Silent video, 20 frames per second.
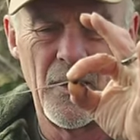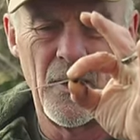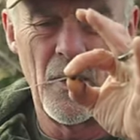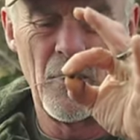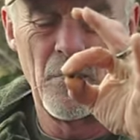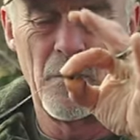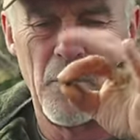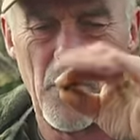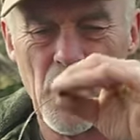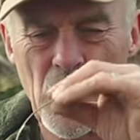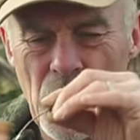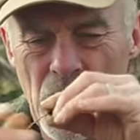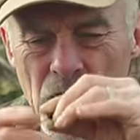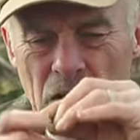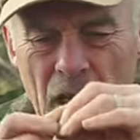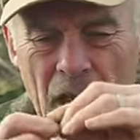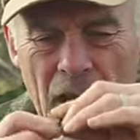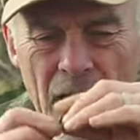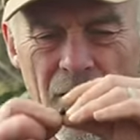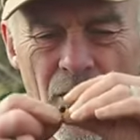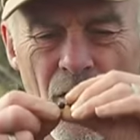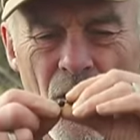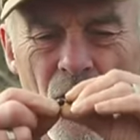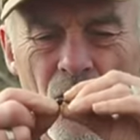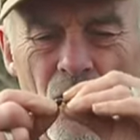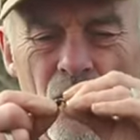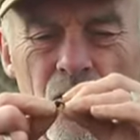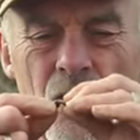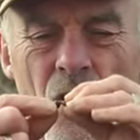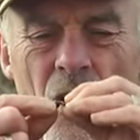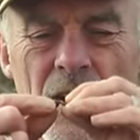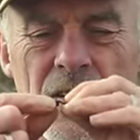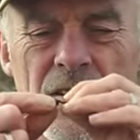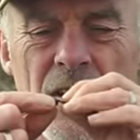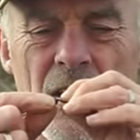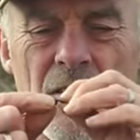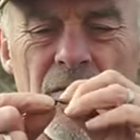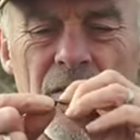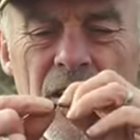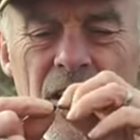and push that right
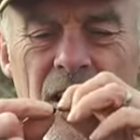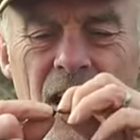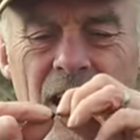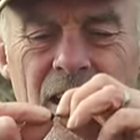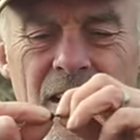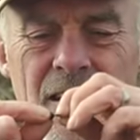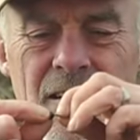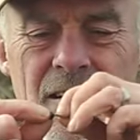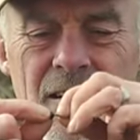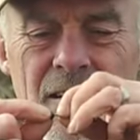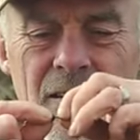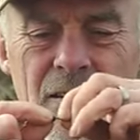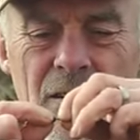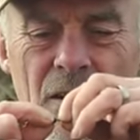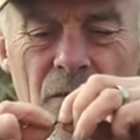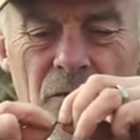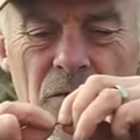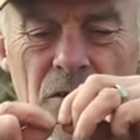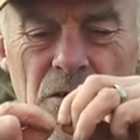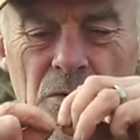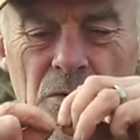over the end of the